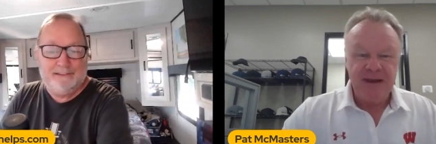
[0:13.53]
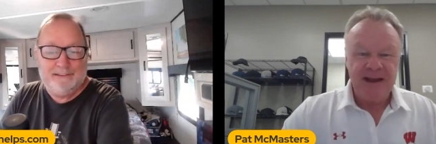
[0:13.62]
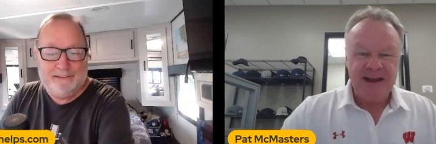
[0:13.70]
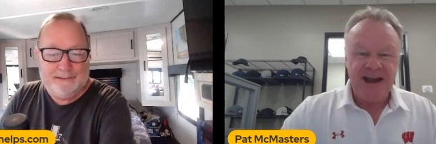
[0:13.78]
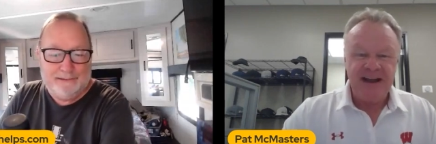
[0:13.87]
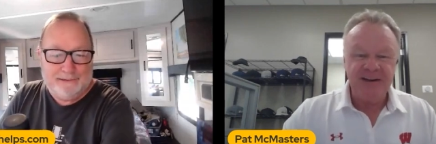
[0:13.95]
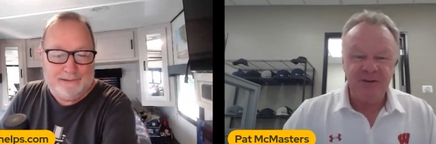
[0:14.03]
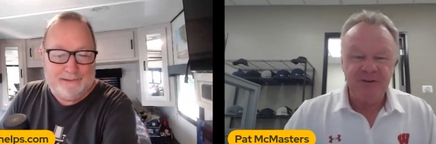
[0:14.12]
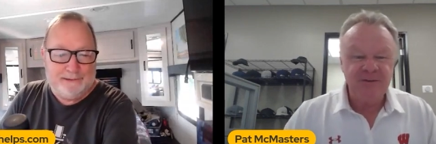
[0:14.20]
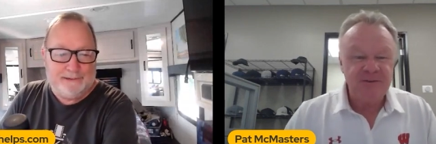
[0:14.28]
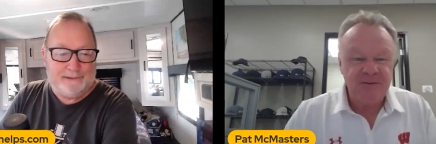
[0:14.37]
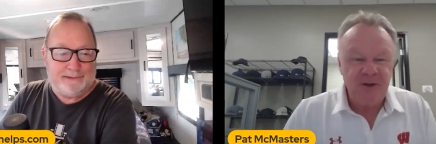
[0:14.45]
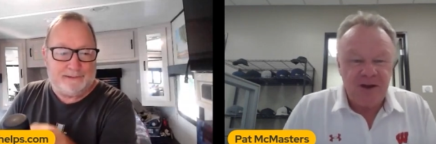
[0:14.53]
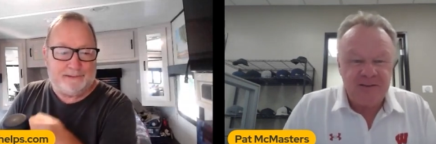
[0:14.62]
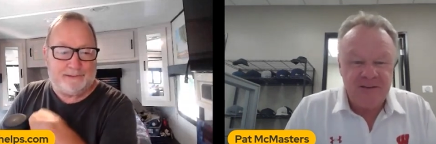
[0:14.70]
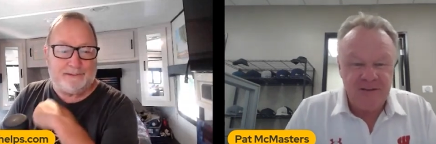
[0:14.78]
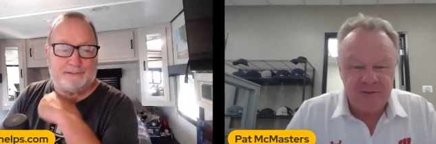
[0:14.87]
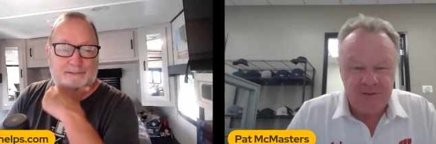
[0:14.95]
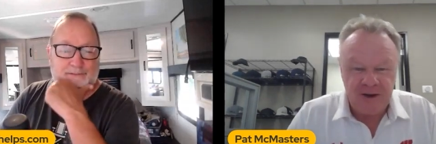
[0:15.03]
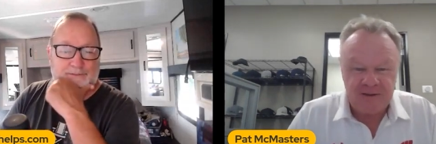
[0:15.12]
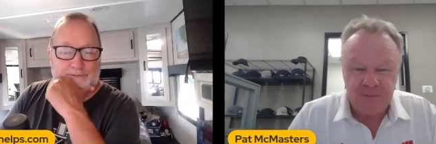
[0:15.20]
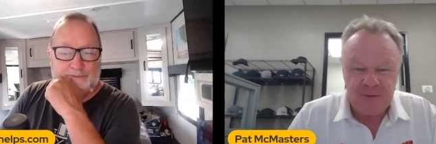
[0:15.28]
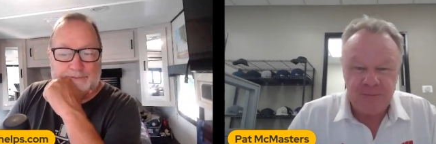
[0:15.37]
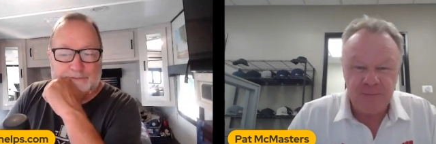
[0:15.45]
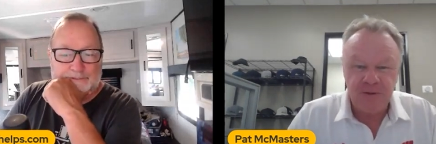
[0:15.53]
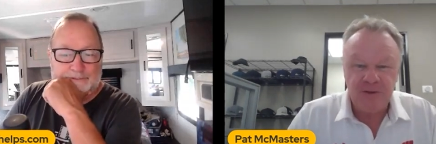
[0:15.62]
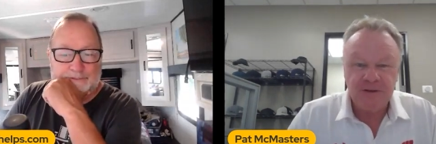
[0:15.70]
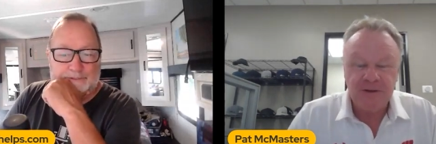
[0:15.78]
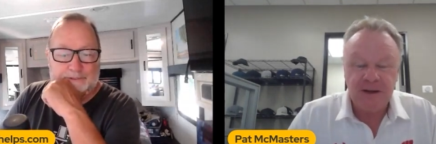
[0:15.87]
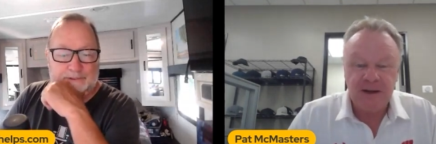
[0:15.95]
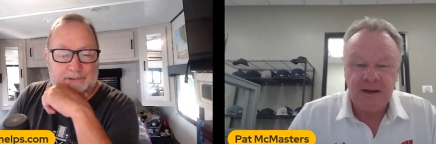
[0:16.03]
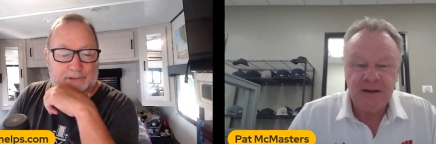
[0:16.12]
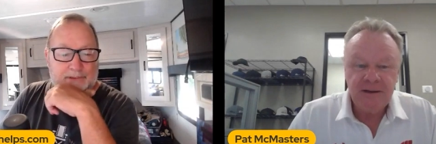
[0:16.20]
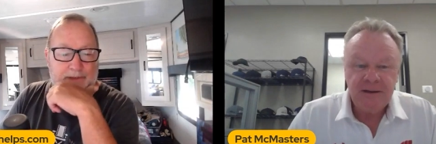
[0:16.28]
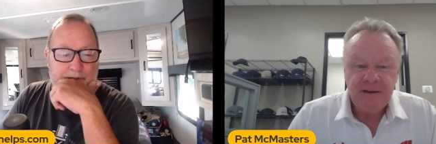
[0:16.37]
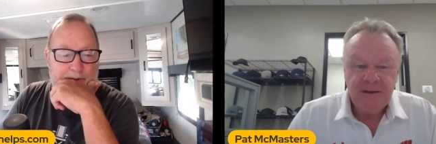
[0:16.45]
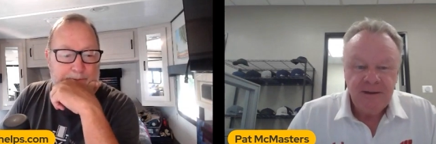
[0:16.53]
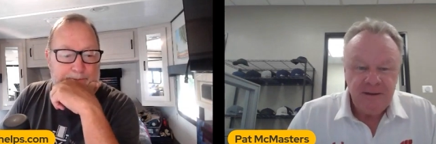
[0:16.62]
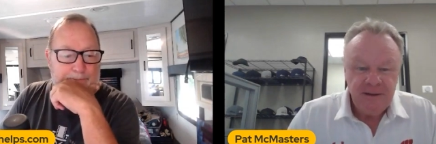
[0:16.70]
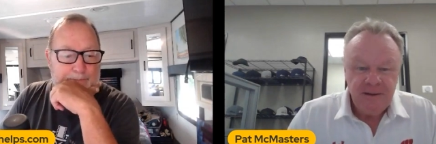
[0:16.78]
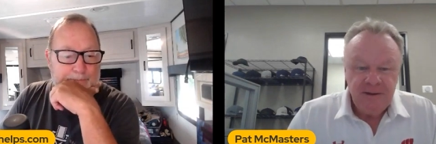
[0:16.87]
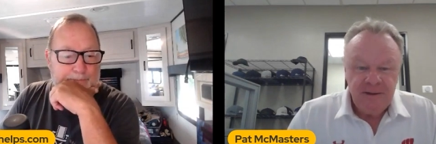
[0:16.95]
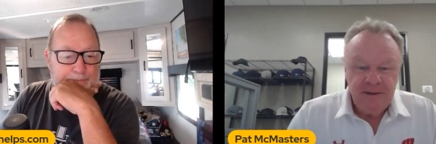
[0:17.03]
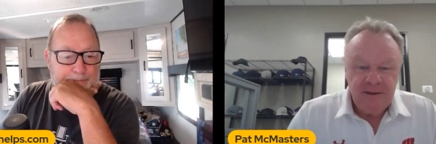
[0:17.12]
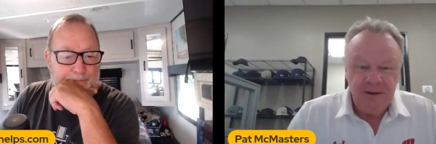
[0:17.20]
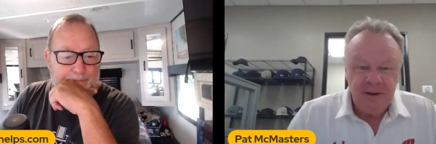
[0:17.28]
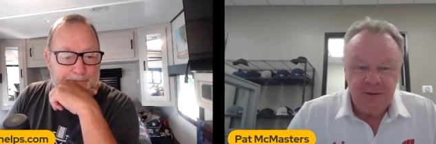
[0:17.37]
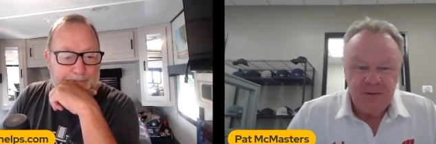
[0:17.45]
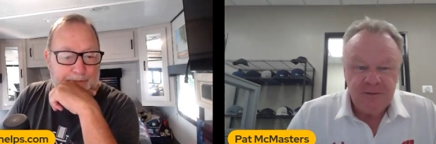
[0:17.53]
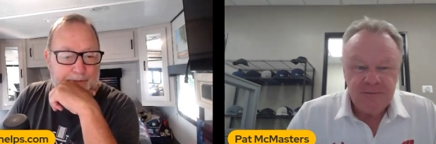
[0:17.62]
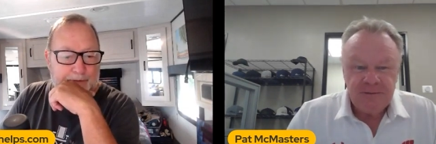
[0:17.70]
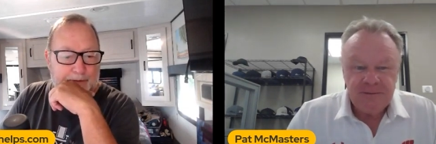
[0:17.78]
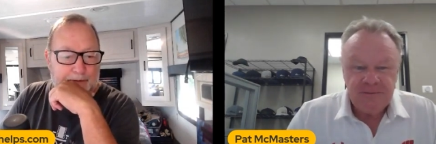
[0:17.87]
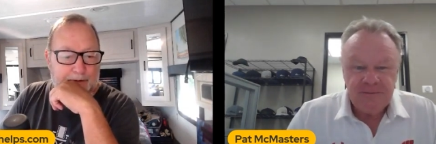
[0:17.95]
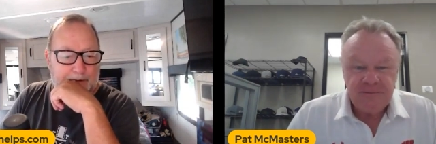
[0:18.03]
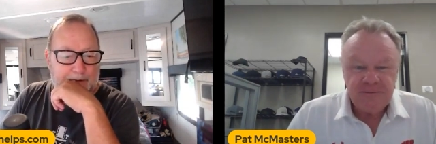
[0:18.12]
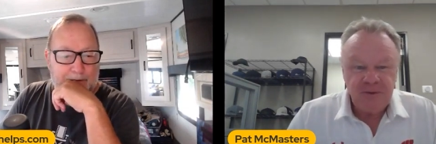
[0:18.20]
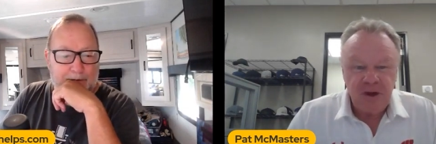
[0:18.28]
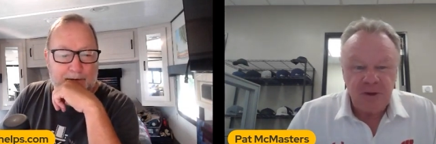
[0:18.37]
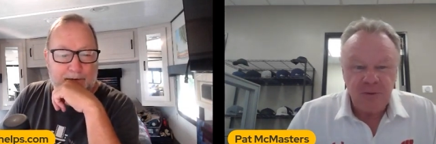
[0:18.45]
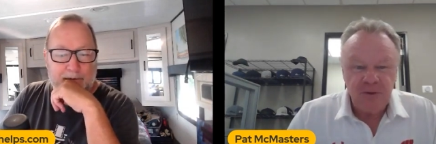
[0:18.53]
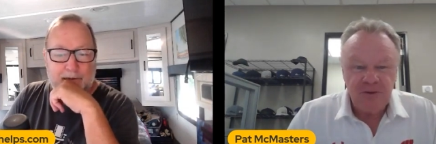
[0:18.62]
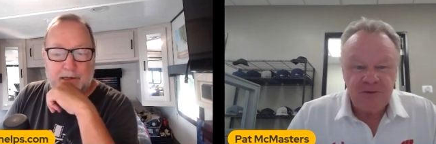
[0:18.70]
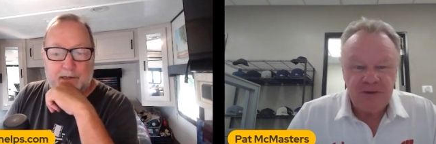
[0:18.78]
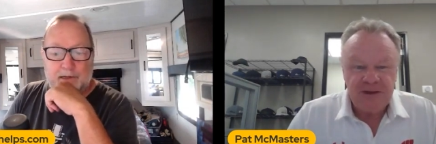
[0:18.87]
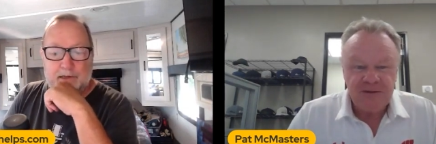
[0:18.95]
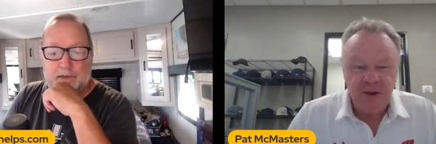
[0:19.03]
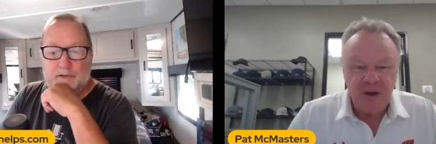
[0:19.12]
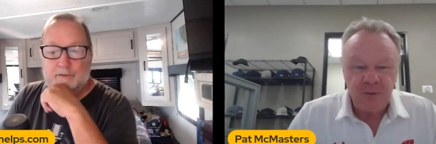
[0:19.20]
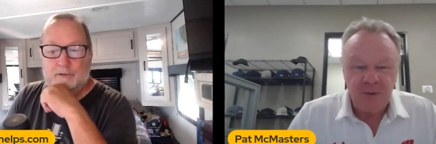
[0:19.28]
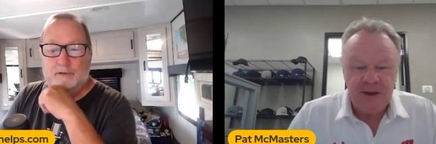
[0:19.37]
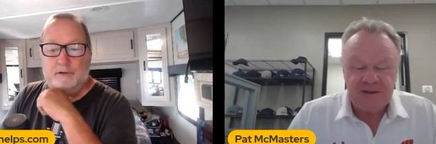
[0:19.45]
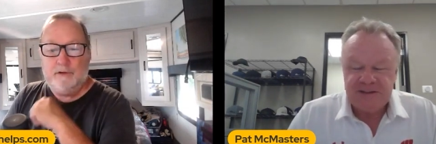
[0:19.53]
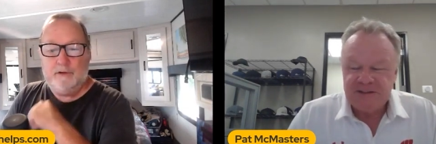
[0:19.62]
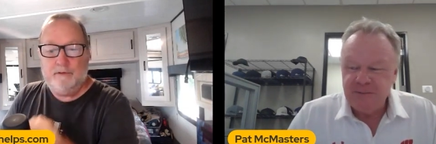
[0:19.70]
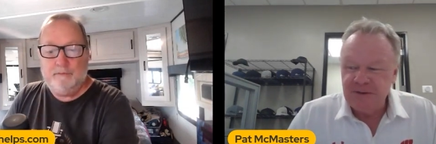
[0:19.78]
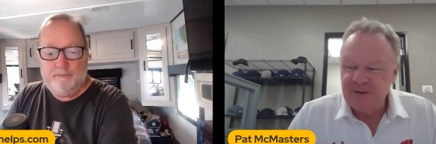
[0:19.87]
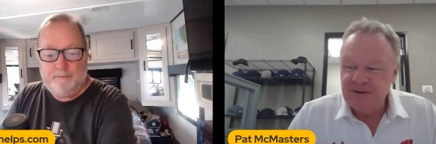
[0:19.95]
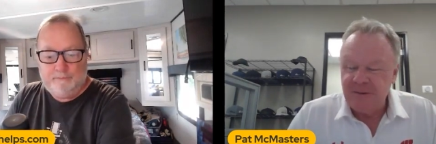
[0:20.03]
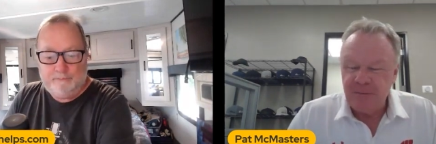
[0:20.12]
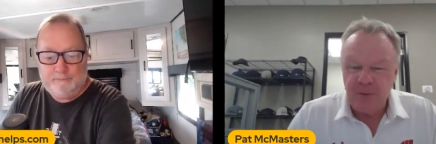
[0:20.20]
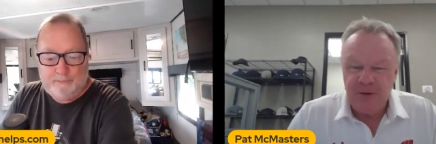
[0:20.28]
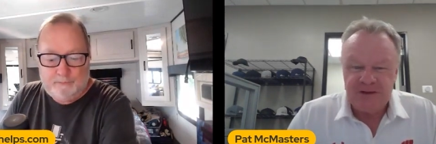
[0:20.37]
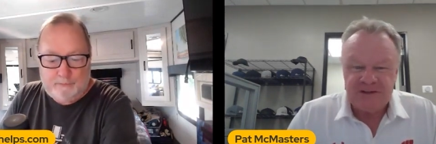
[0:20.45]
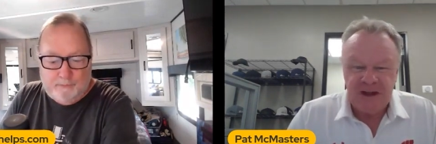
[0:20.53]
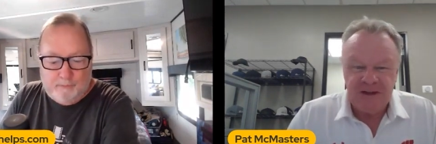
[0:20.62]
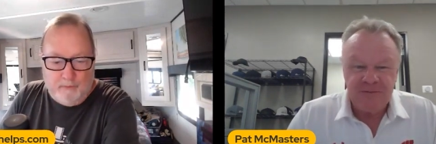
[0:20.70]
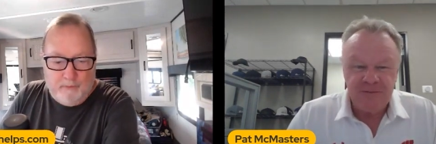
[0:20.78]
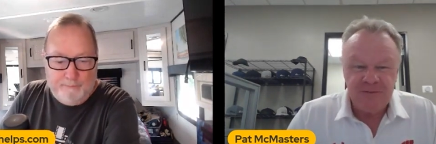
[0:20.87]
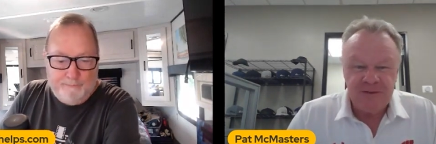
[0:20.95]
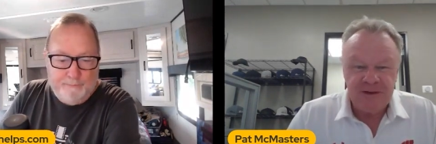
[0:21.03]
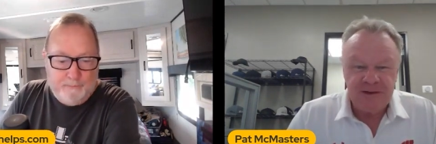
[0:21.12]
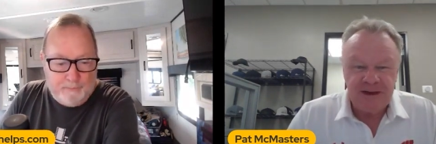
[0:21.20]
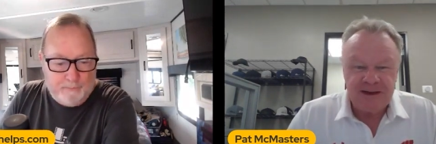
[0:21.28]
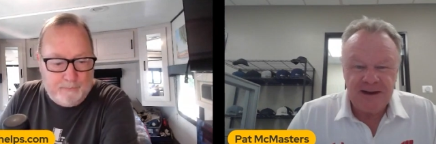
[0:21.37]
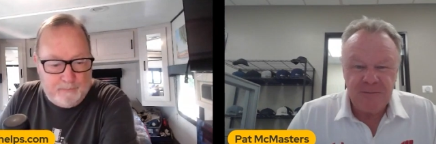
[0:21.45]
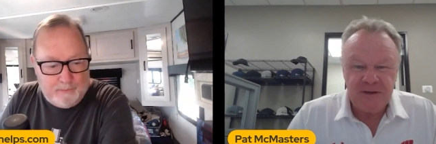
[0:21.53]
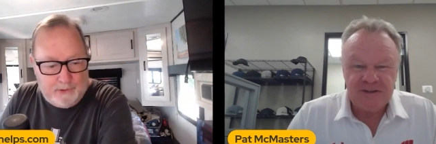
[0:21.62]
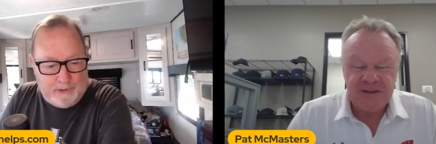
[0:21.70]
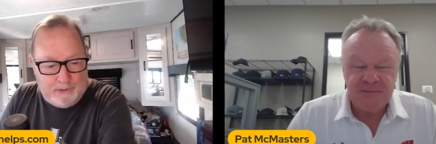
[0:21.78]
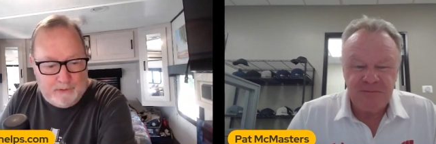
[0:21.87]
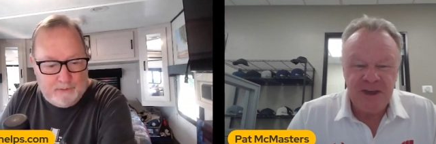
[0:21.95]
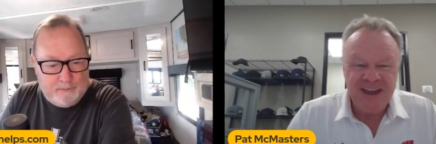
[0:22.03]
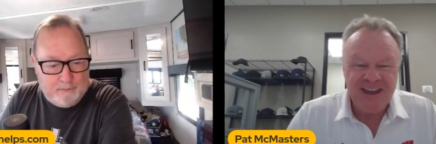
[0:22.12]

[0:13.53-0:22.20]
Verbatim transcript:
Speaker 1: back on here, talk, you know, talk to people, and uh, you know, talk real estate, talk rates. It's been a couple weeks now. I've, I kind of miss it.